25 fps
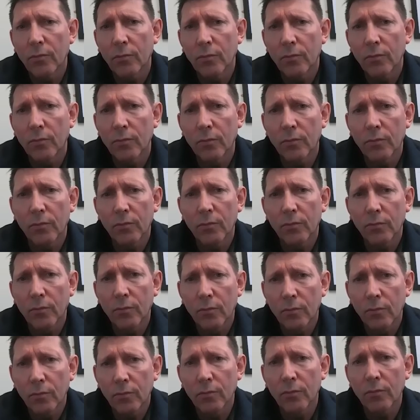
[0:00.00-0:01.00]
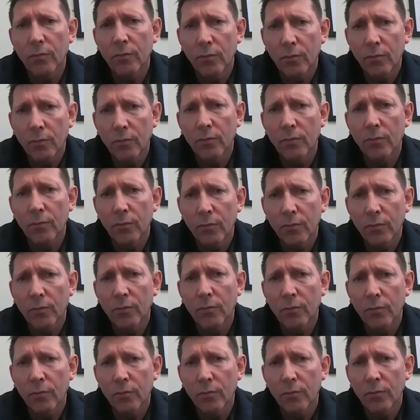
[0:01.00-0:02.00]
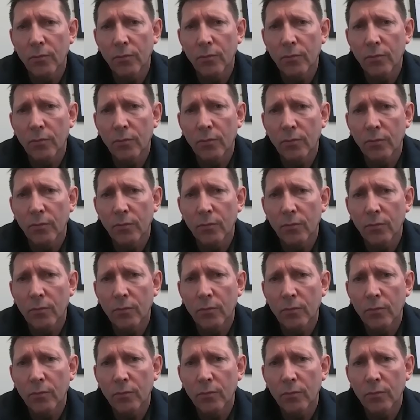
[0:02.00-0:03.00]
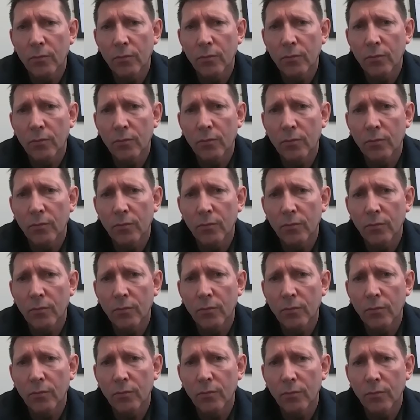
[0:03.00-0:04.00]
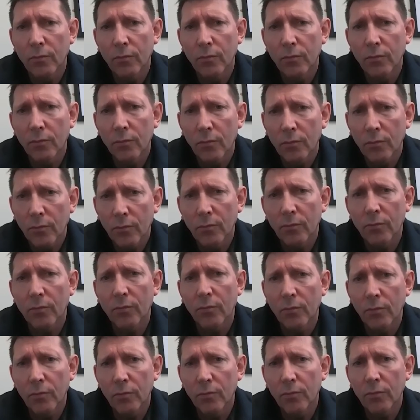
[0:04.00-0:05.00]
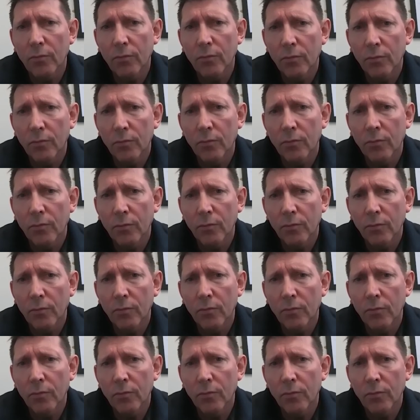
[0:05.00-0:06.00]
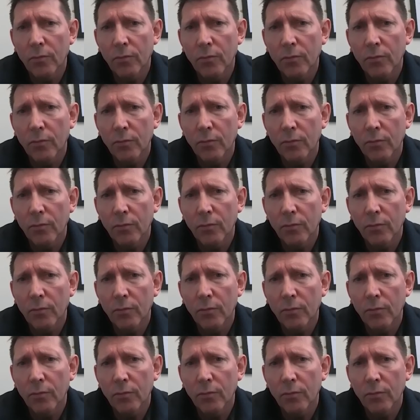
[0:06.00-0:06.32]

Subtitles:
[no speech]